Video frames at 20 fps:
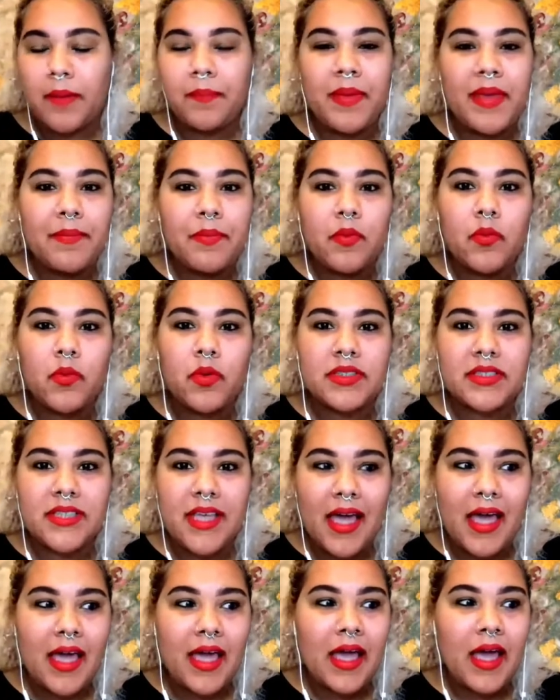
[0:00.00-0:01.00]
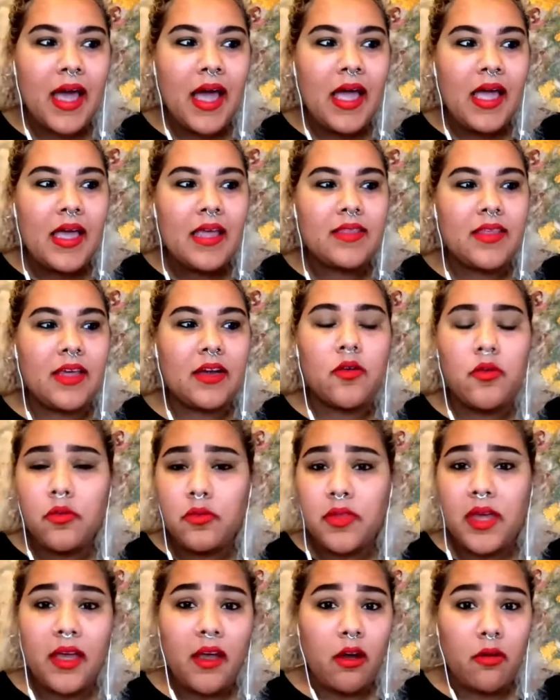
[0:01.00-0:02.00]
People will say that who
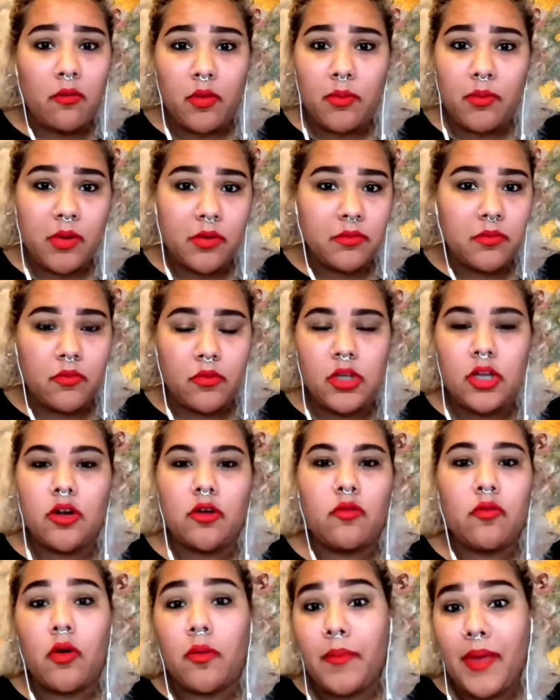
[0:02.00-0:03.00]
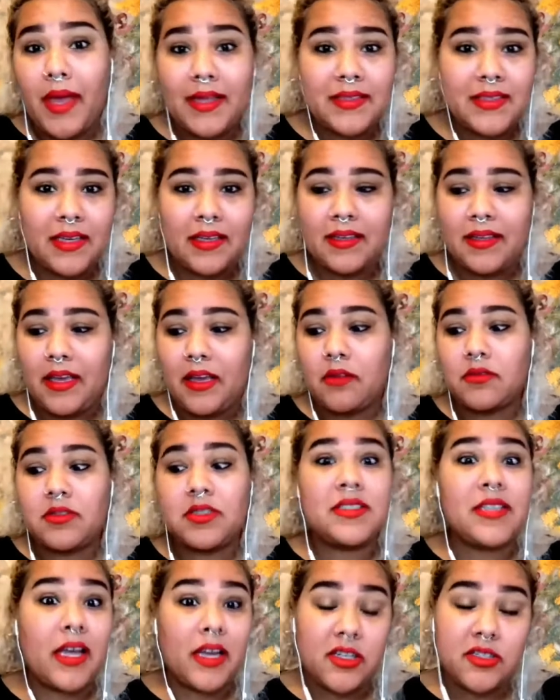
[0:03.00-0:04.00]
they are romantically or
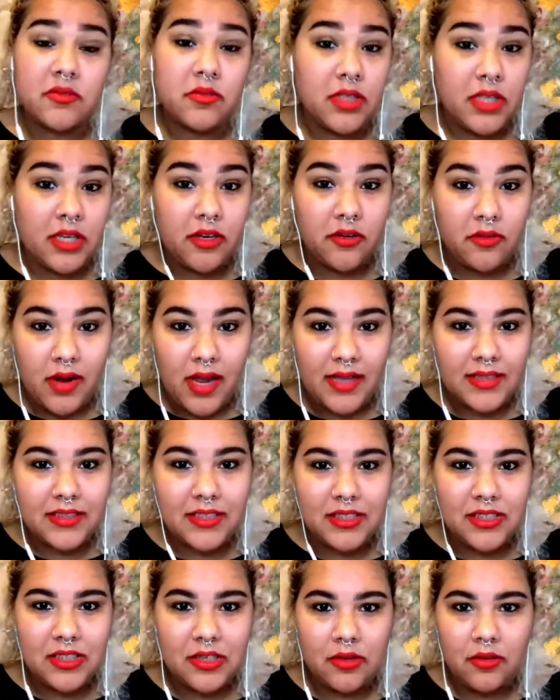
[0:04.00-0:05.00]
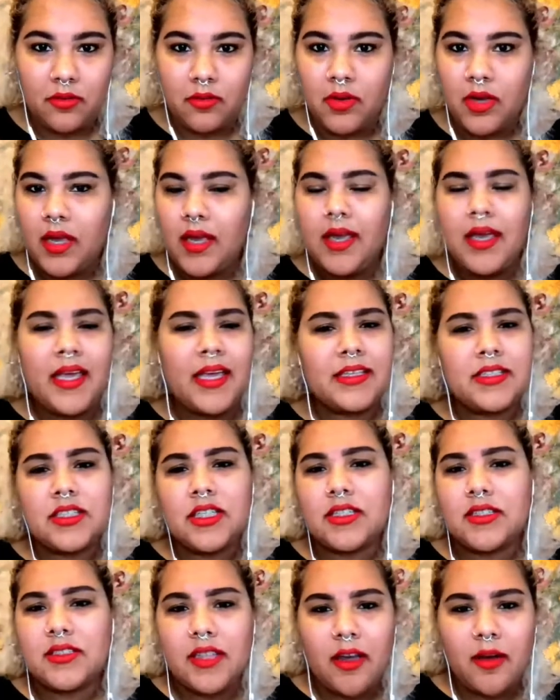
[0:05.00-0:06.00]
sexually attracted to is
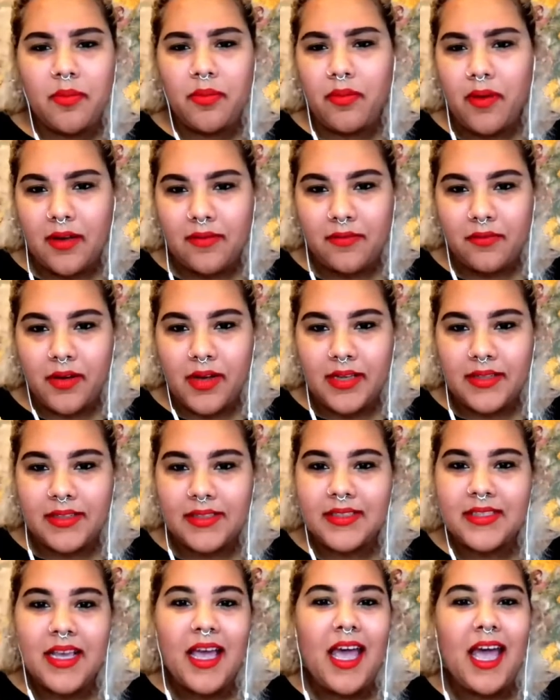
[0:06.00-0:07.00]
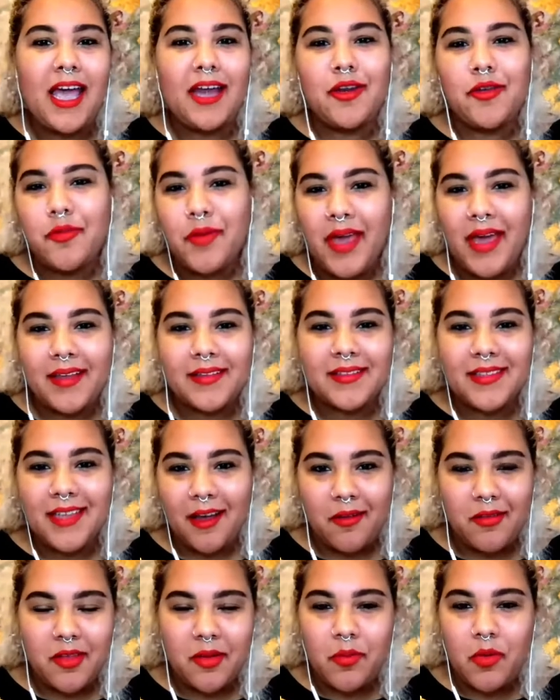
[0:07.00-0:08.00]
just their preference, and you can't tell
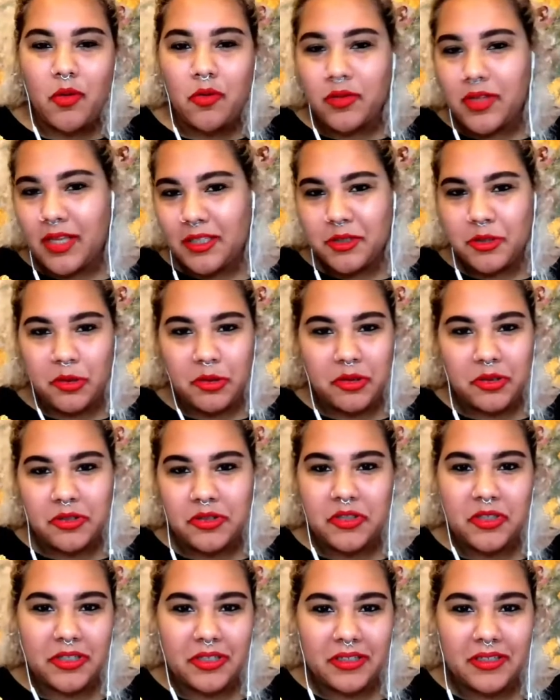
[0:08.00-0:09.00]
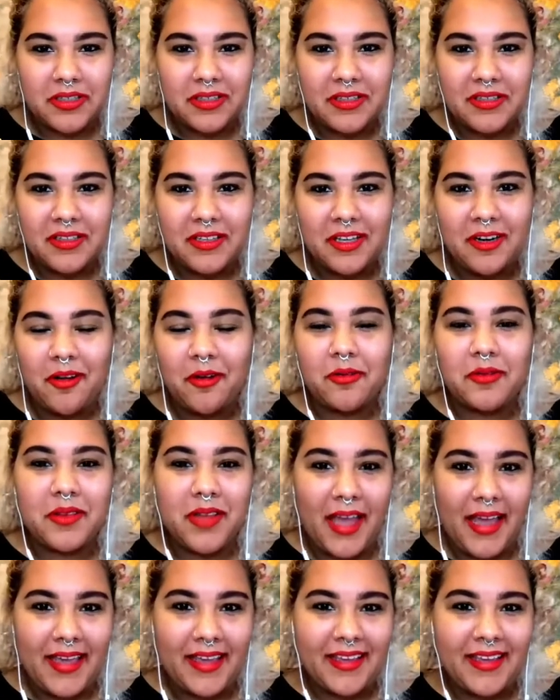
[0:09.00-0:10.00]
them who they should or shouldn't,
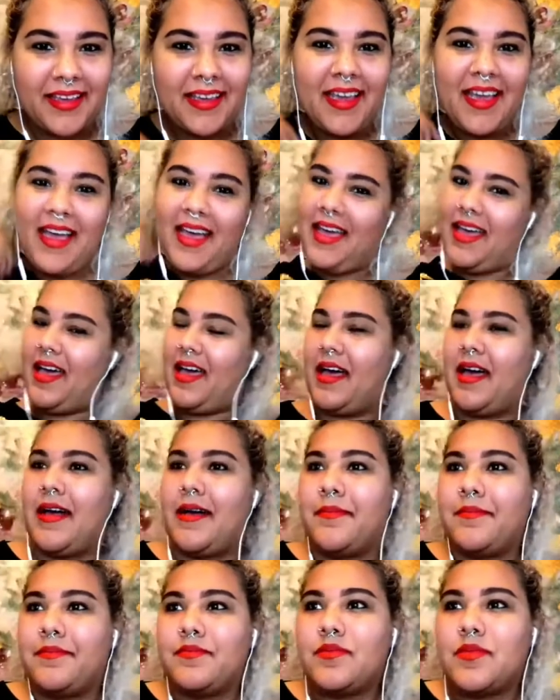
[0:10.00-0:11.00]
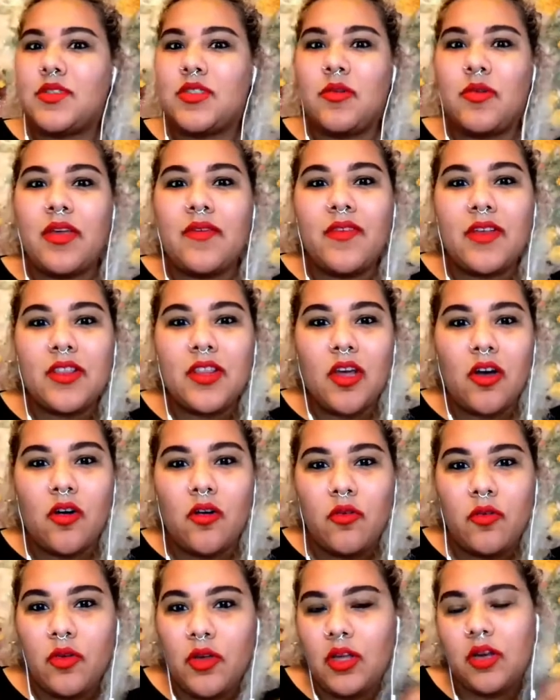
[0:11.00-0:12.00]
like. So even though,
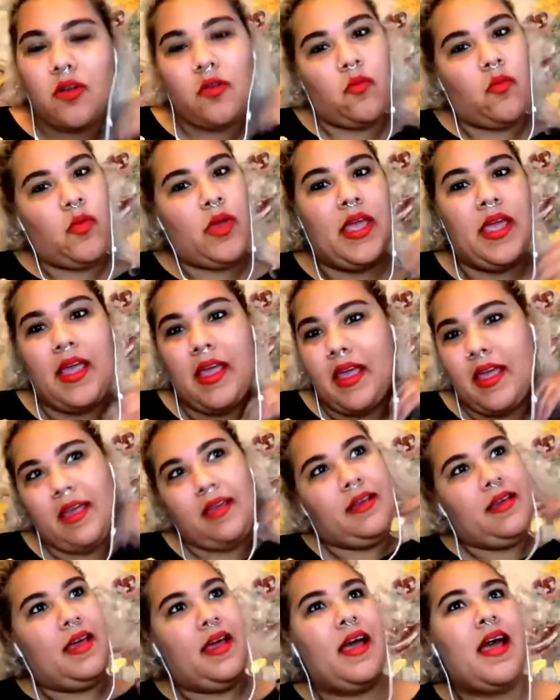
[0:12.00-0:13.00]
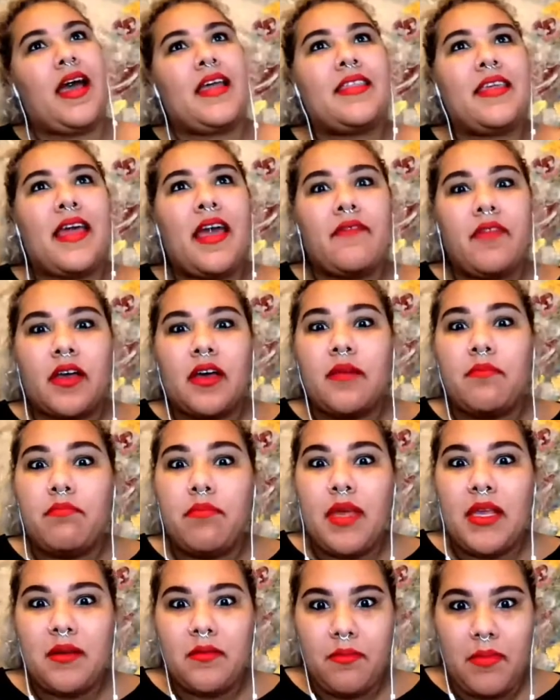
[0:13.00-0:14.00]
we, I think, have a
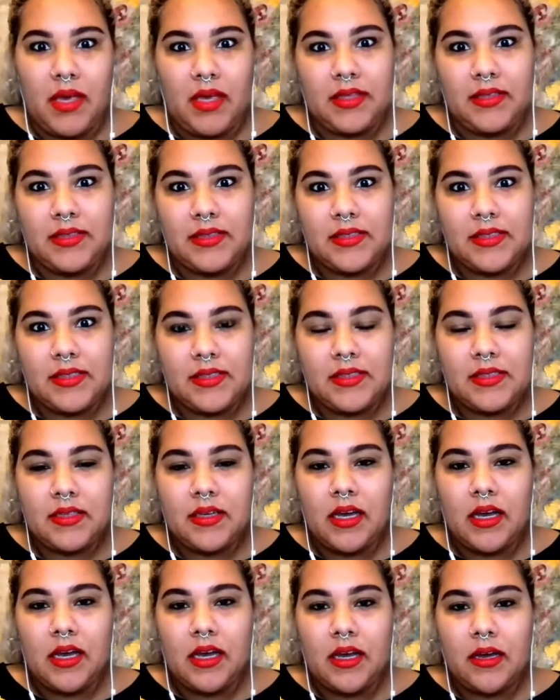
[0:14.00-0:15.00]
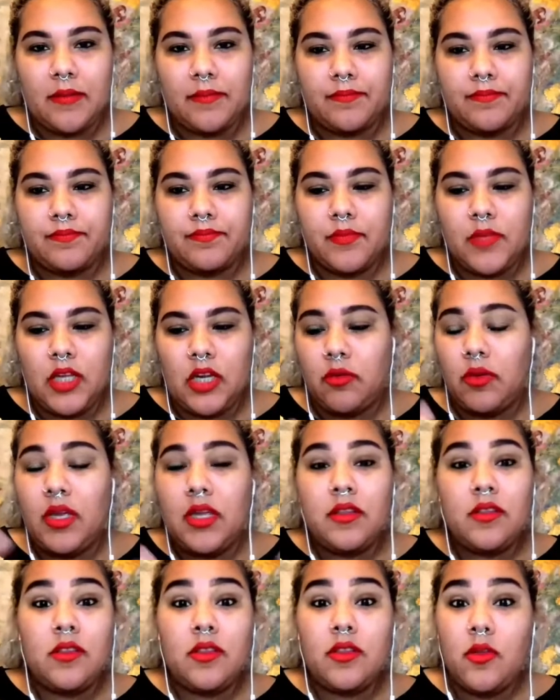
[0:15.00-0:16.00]
commitment,
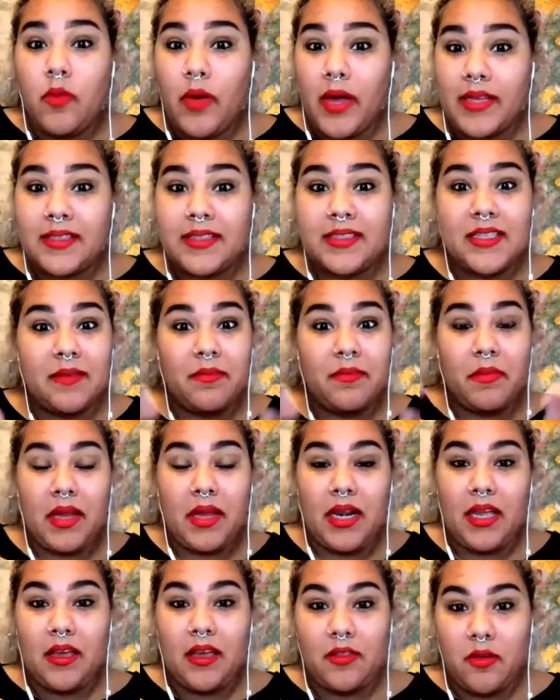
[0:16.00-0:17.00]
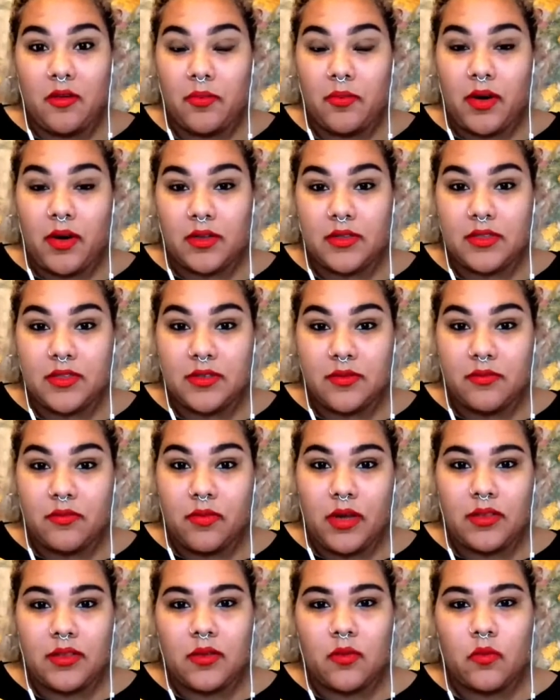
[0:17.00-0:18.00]
in the West and many other parts of,
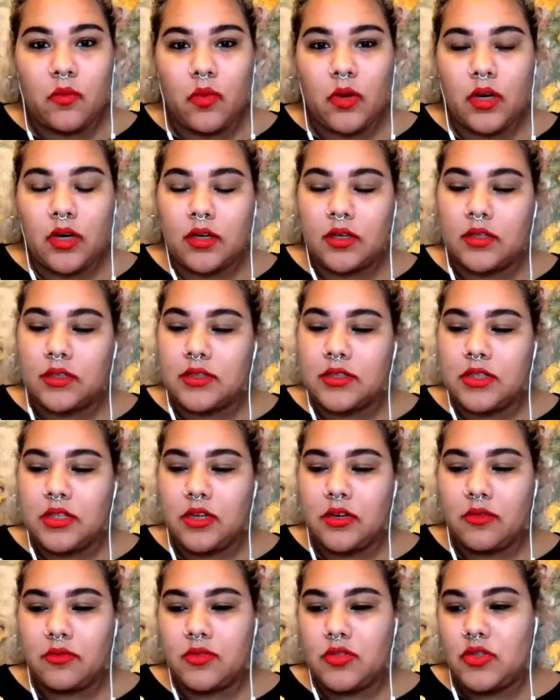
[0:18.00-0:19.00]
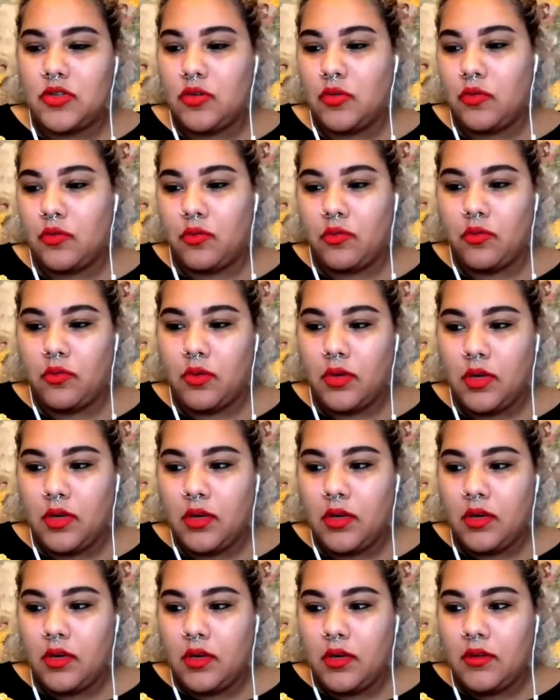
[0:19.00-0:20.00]
the world, to
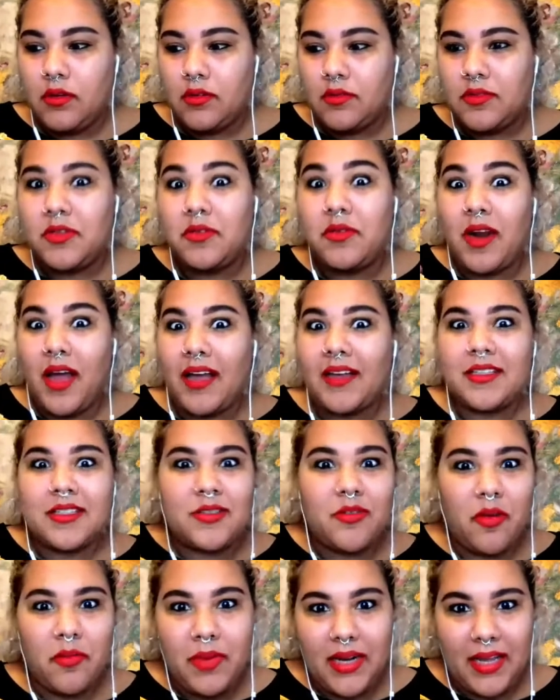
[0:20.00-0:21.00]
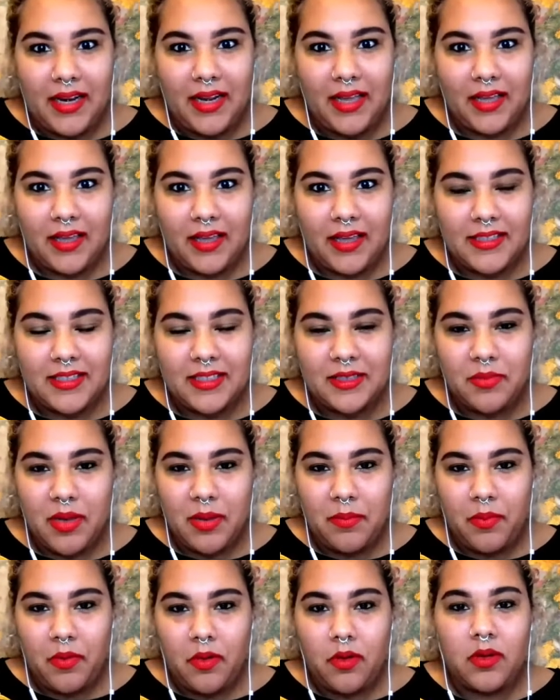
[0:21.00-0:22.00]
not discriminating against
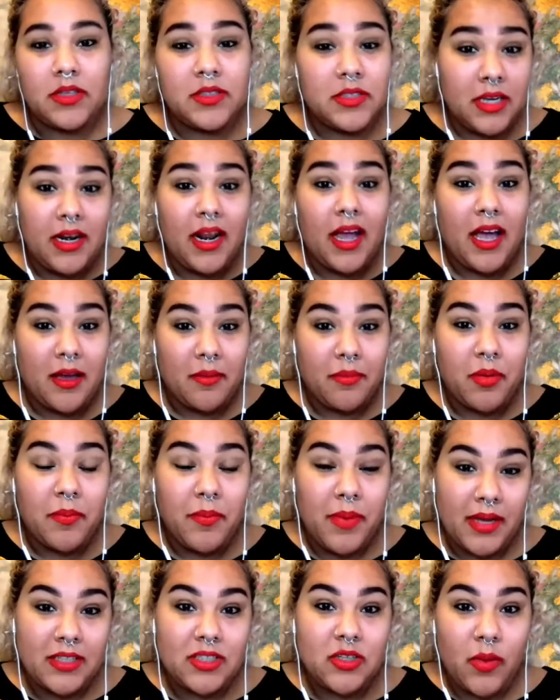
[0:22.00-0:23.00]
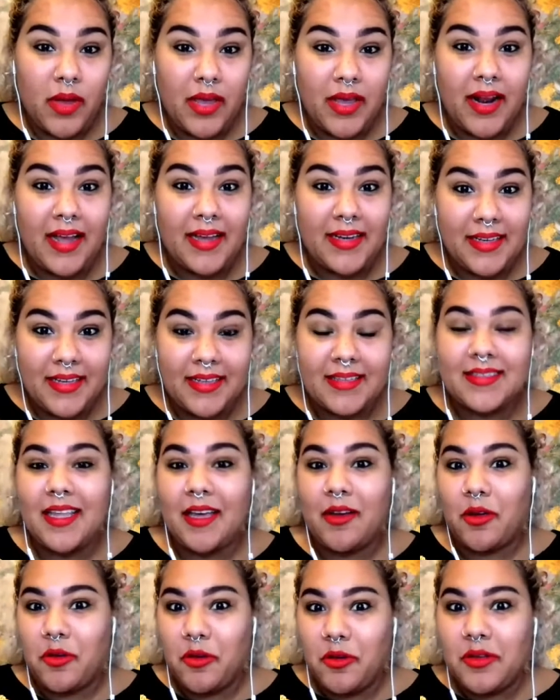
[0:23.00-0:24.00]
people and to not perpetuate ideas
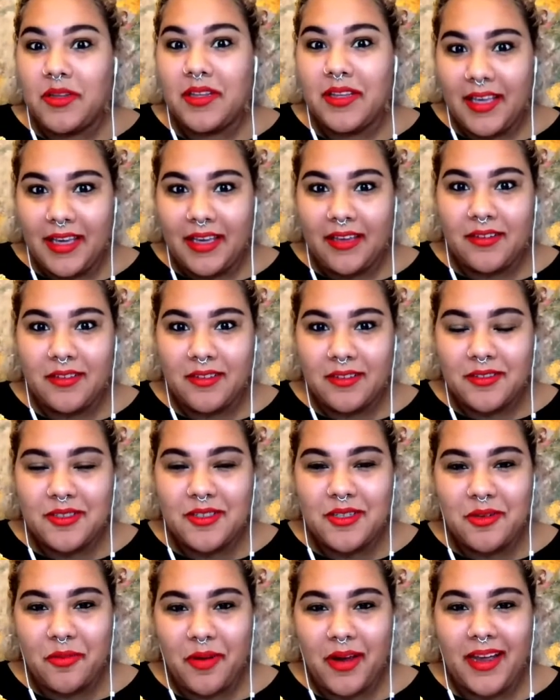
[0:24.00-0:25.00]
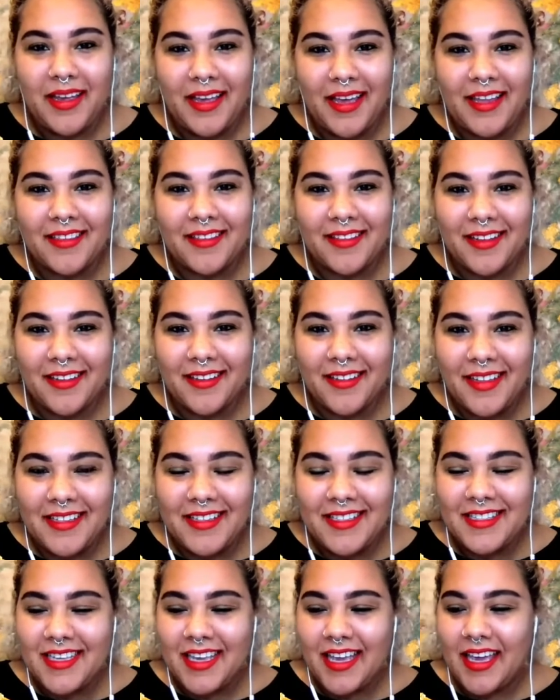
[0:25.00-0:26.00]
that could lead to ethnic
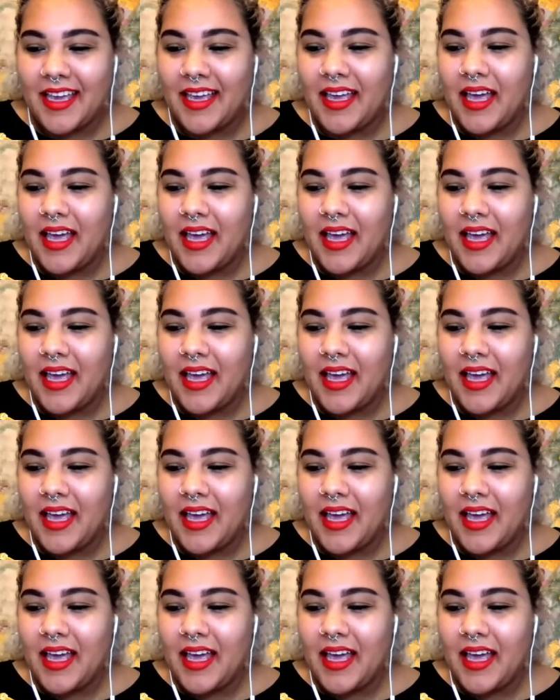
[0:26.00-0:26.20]
cleansing.